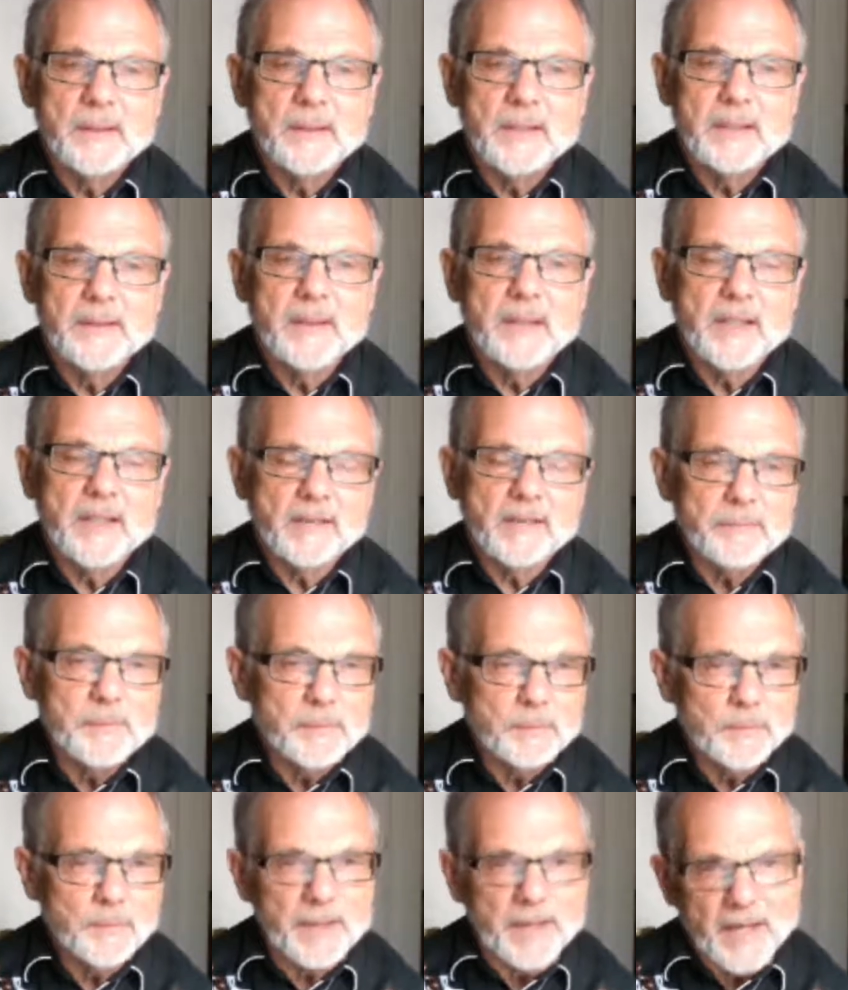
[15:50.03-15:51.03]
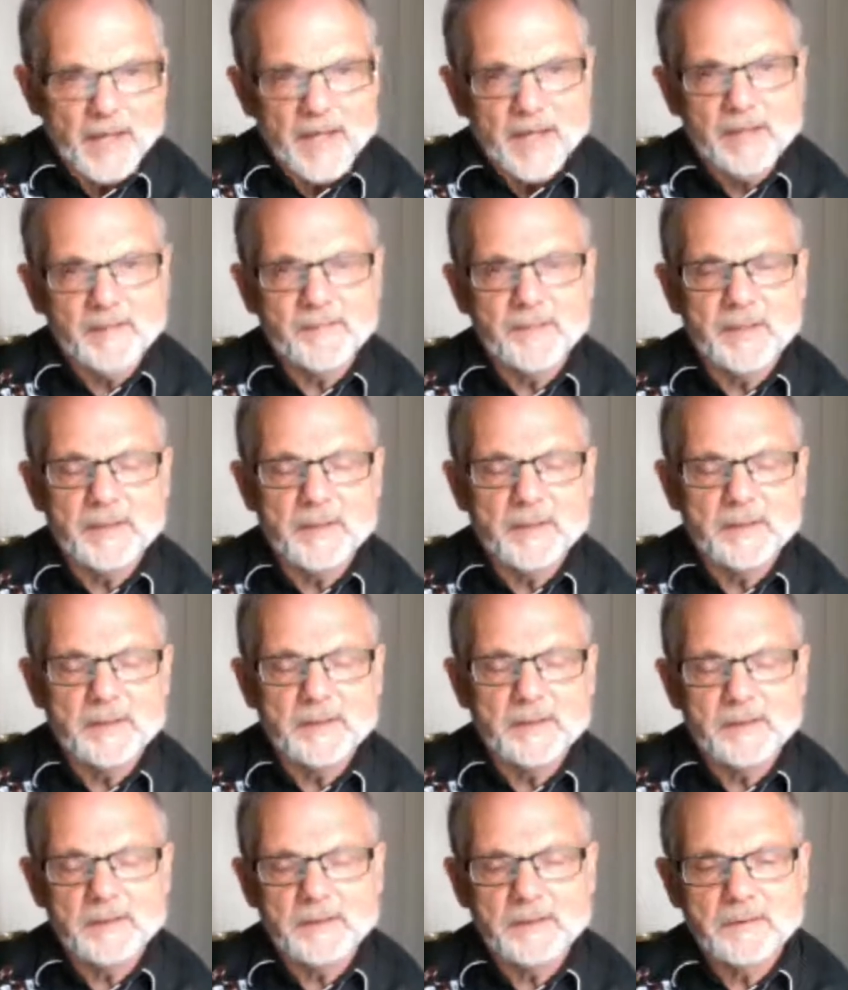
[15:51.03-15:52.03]
and the government we have
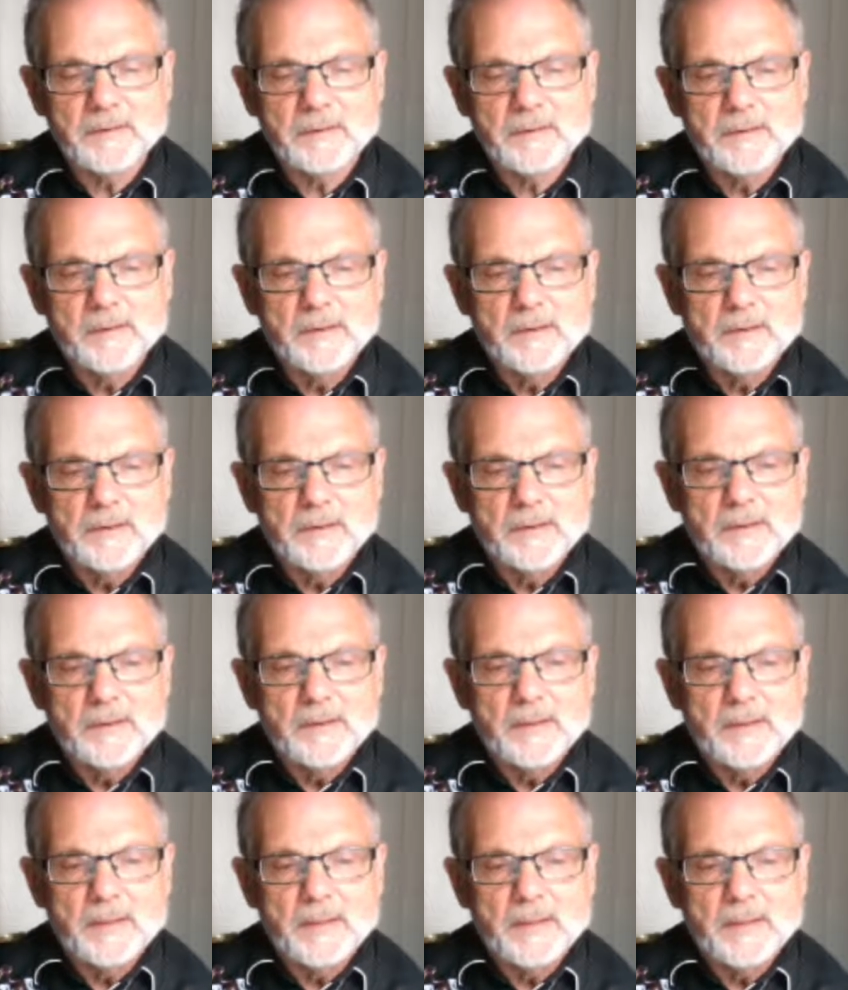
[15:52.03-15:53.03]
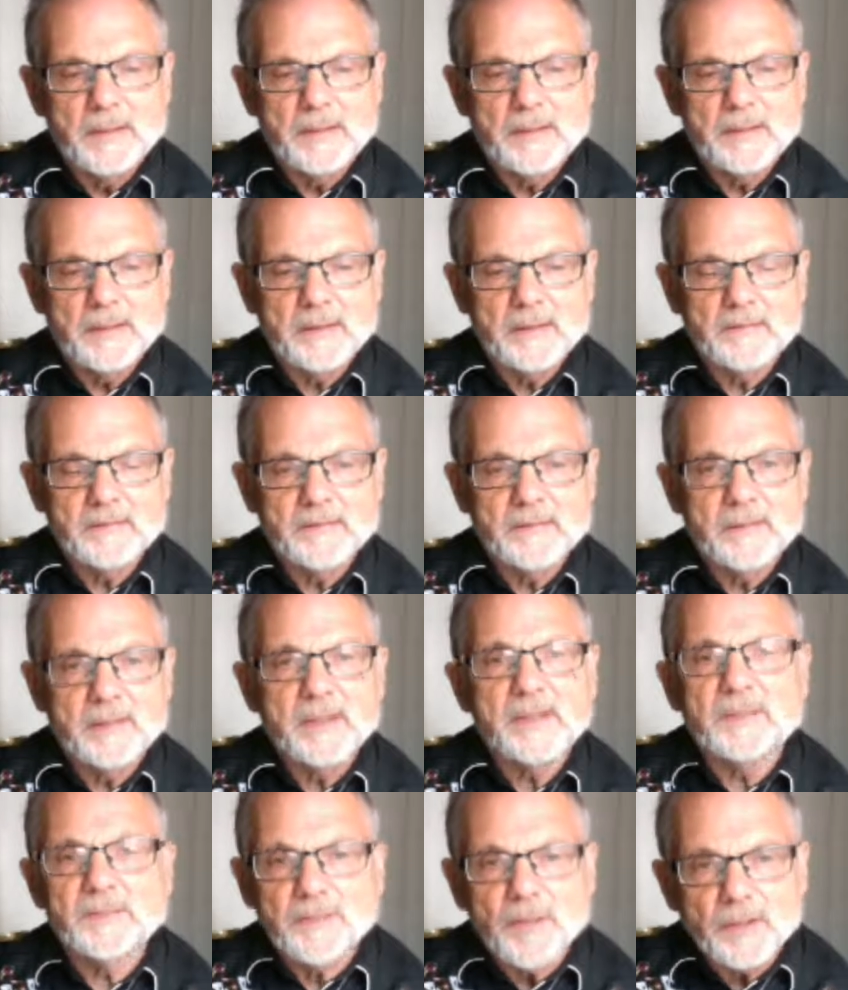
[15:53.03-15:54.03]
is
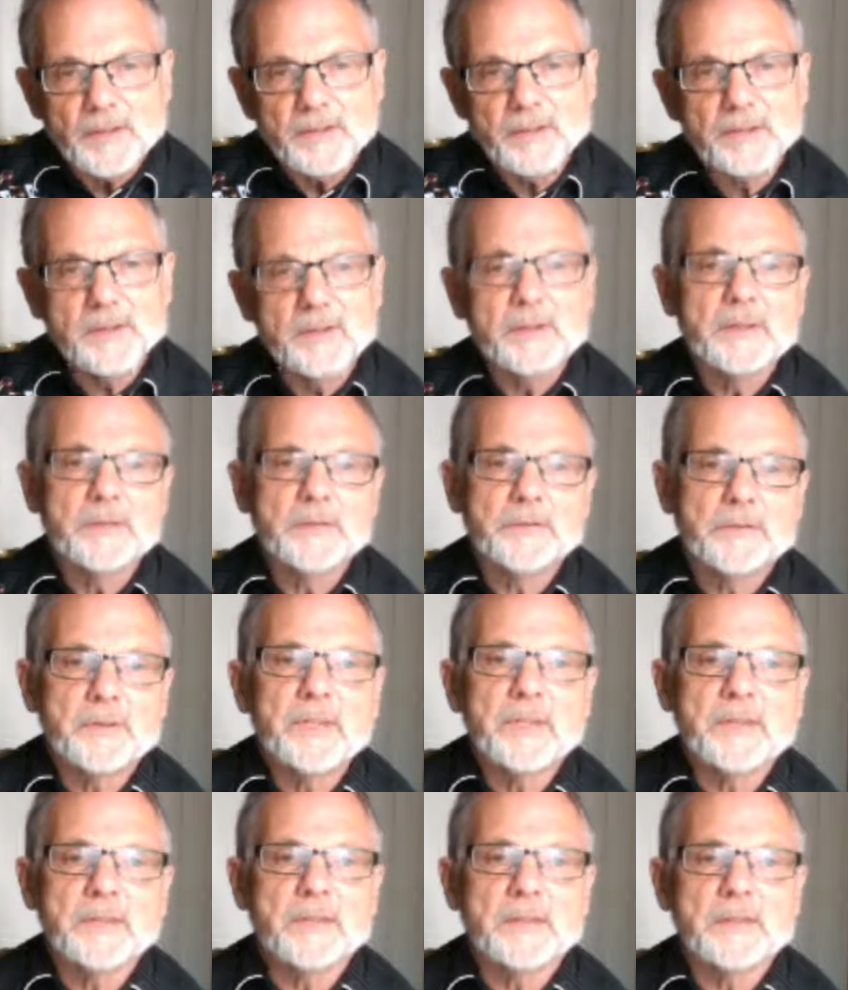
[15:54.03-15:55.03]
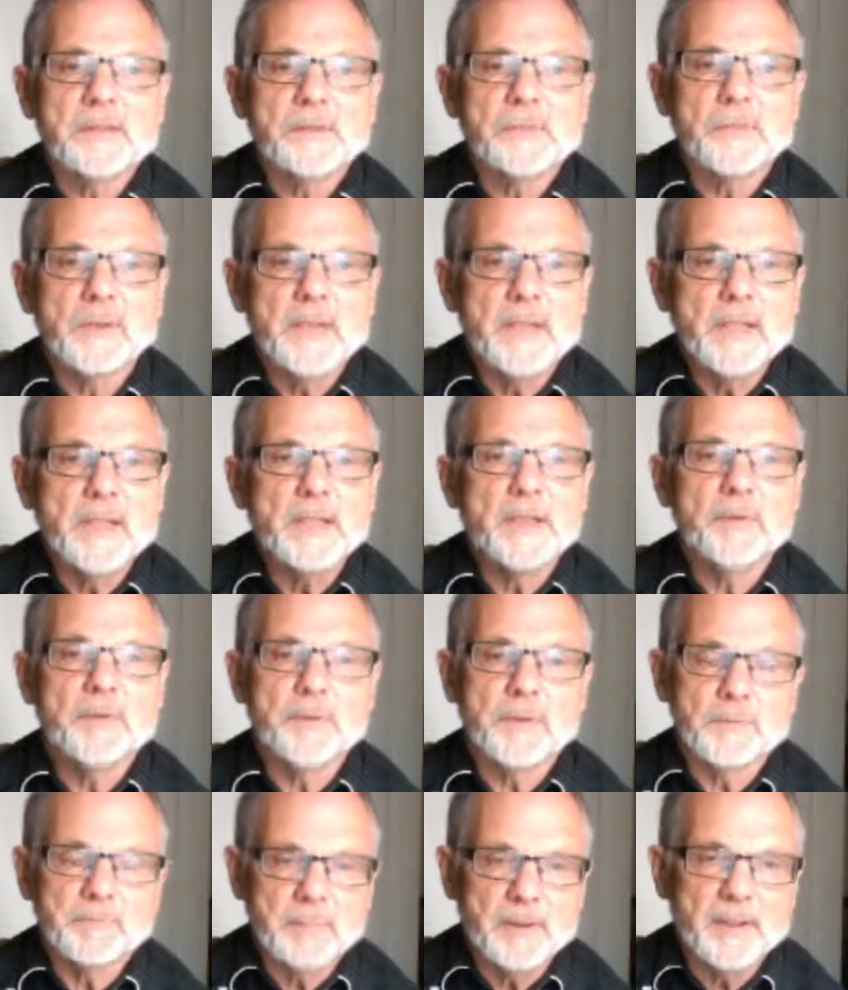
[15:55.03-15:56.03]
dysfunctional and treasonous. We need to
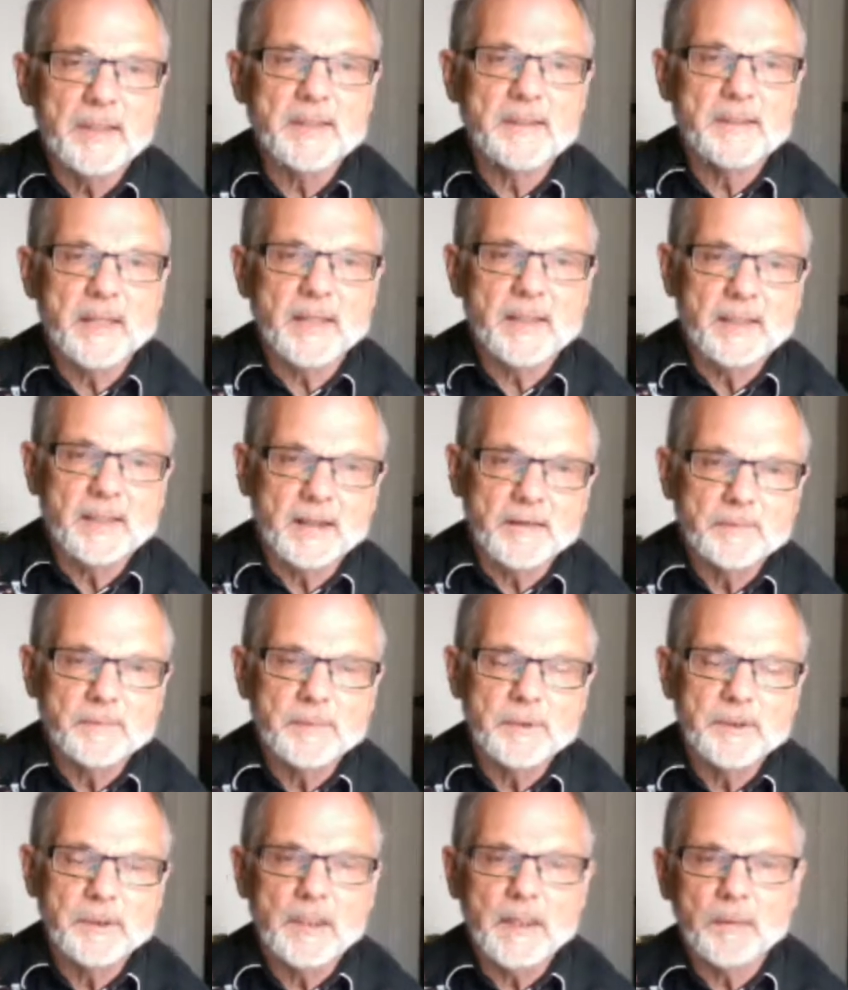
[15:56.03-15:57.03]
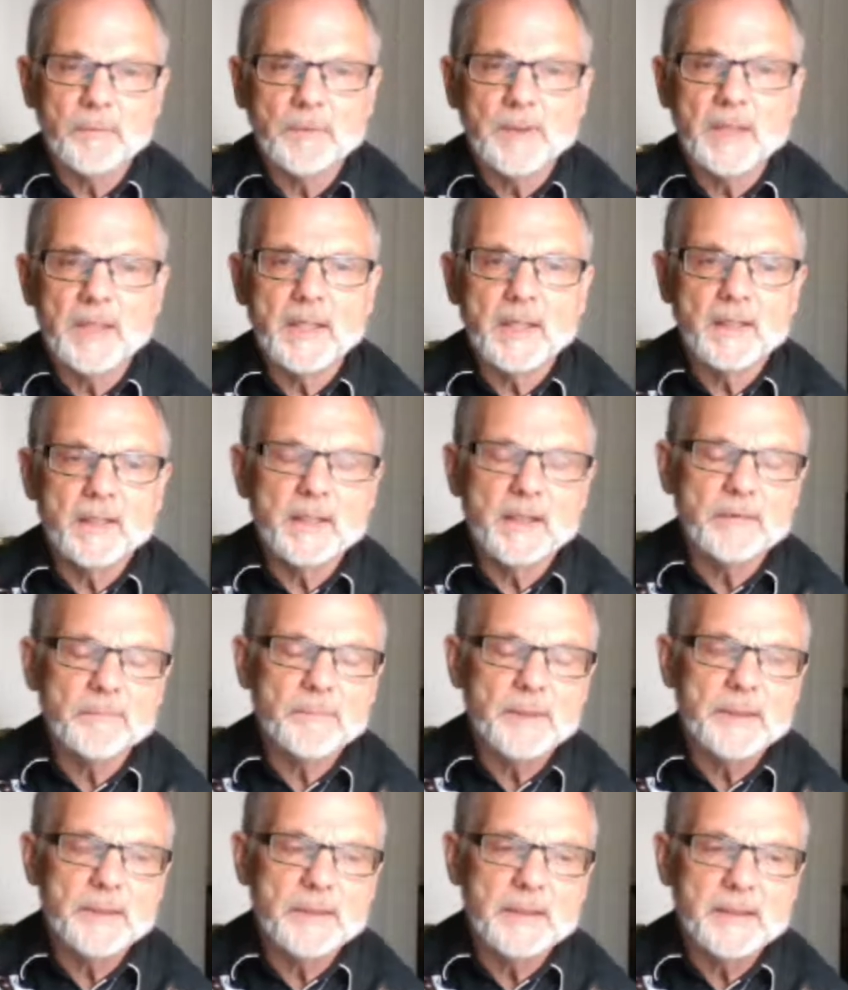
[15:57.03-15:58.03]
replace that government, and we need a
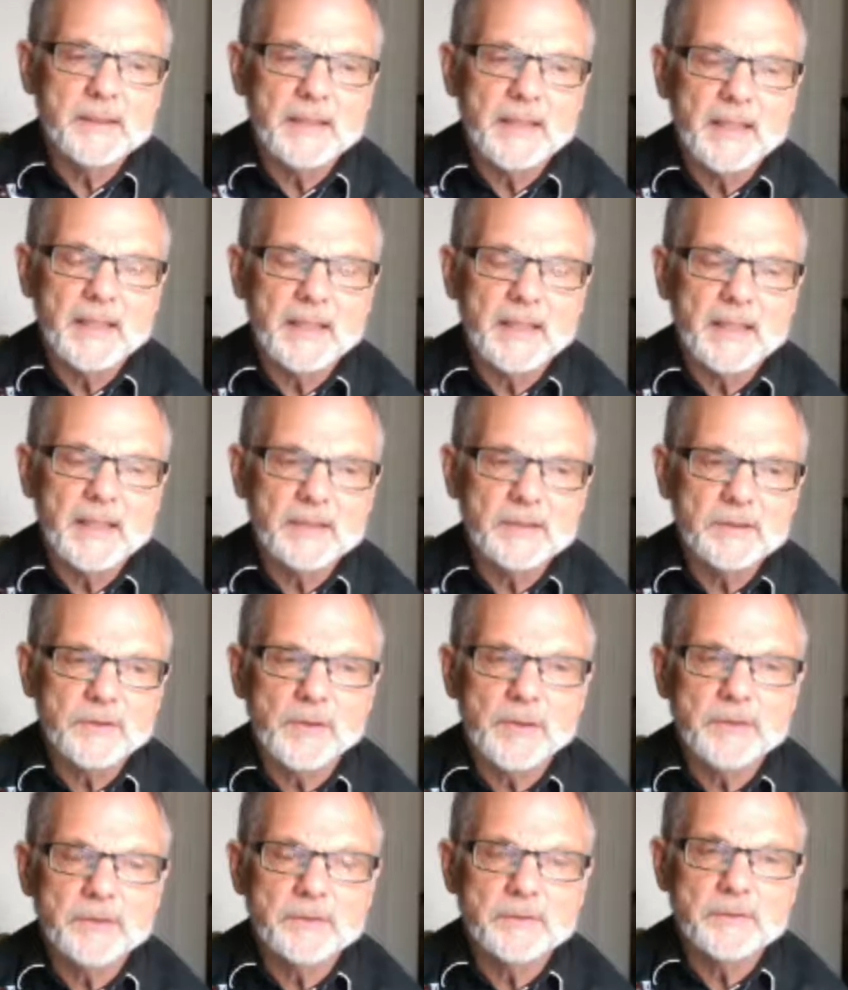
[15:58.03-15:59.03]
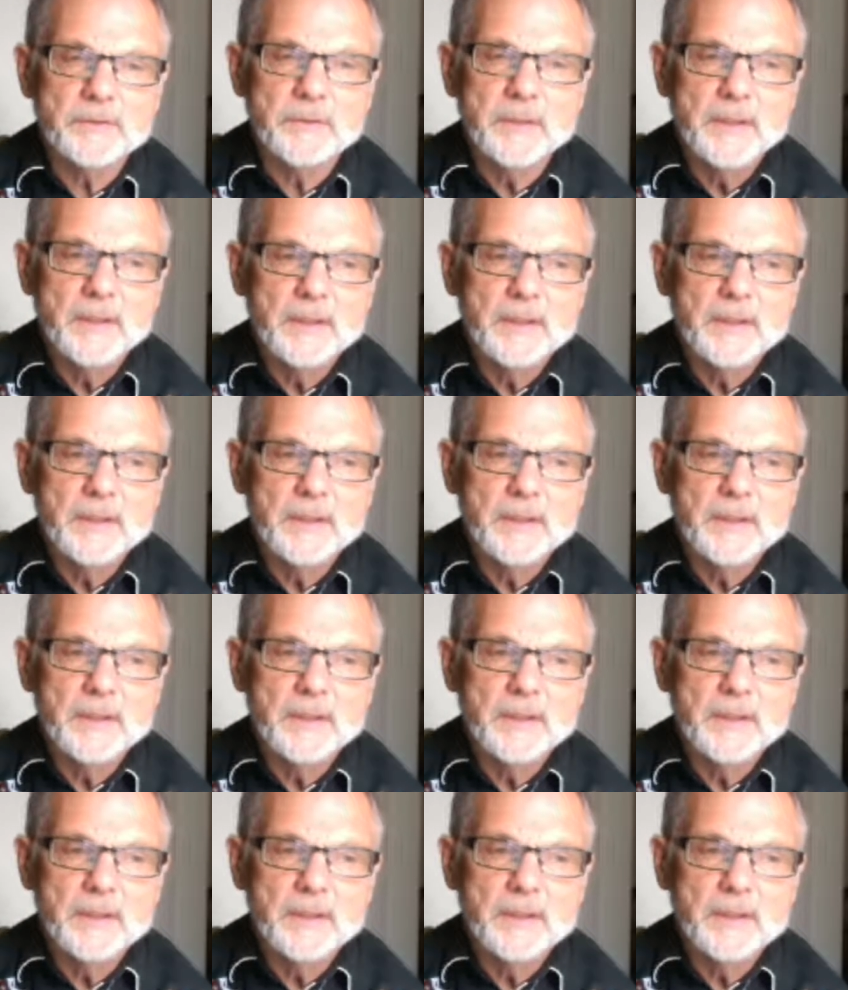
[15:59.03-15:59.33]
government that is going to